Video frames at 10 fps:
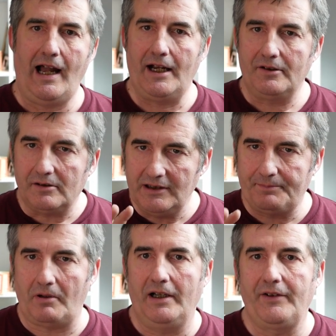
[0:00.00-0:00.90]
I
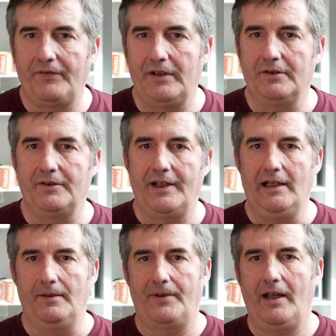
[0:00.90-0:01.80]
only priced
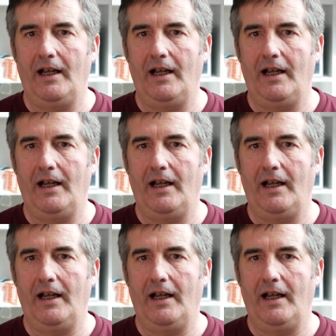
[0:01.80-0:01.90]
videotapes.